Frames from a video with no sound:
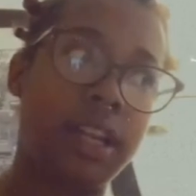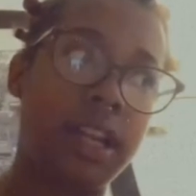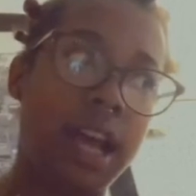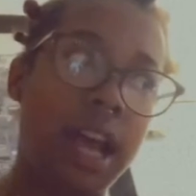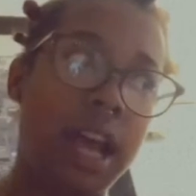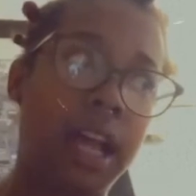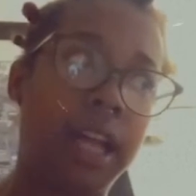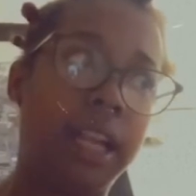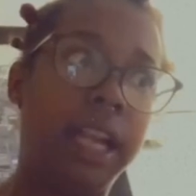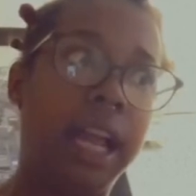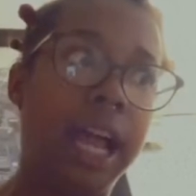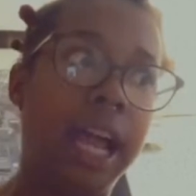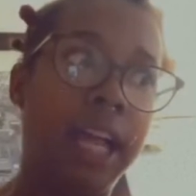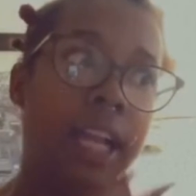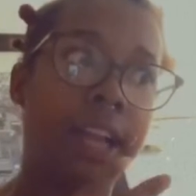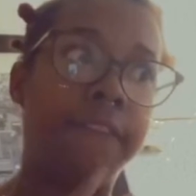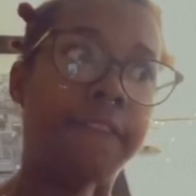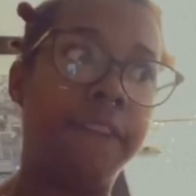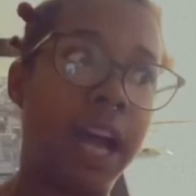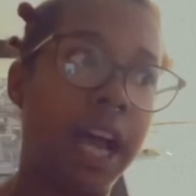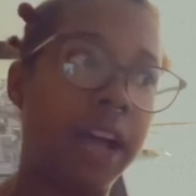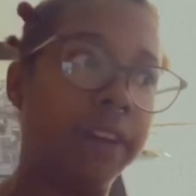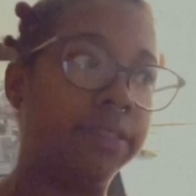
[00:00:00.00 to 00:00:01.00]
a
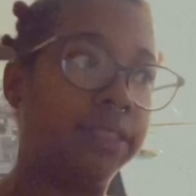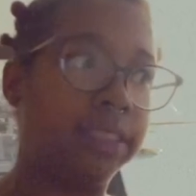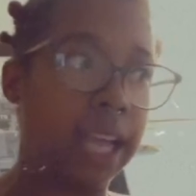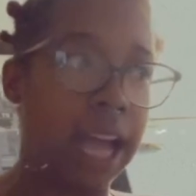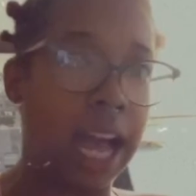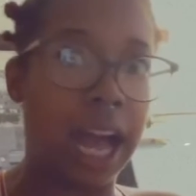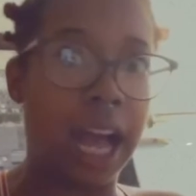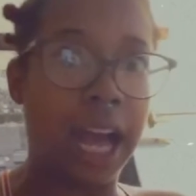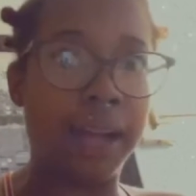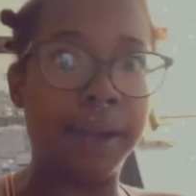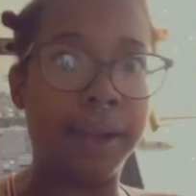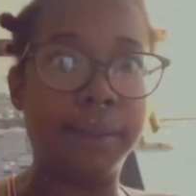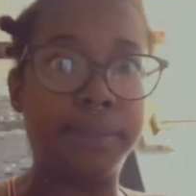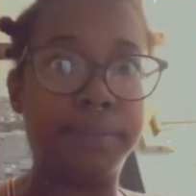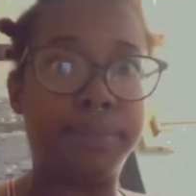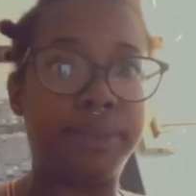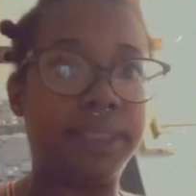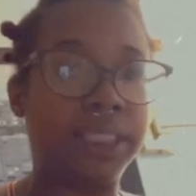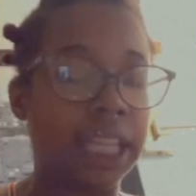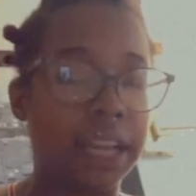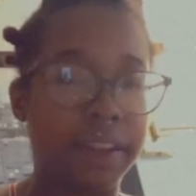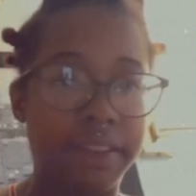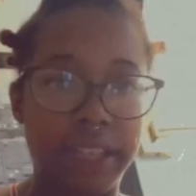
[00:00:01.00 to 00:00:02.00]
9-to-5 job
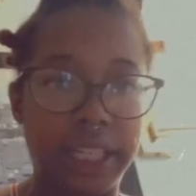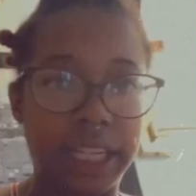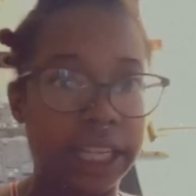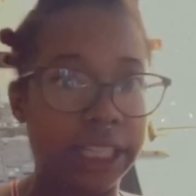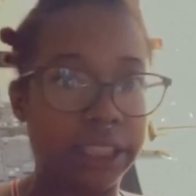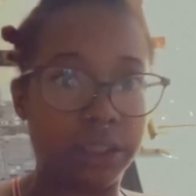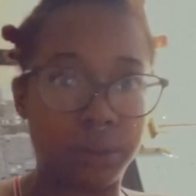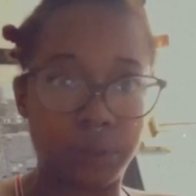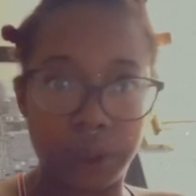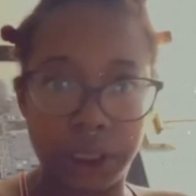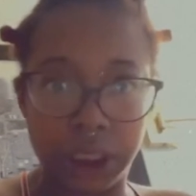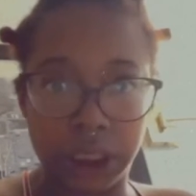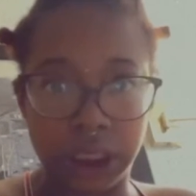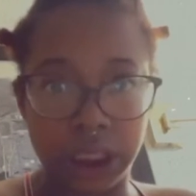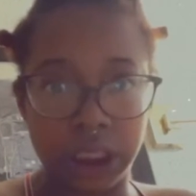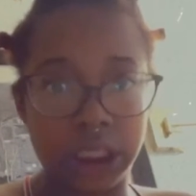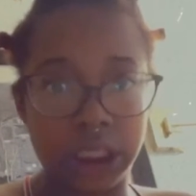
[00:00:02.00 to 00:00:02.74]
7 days a week.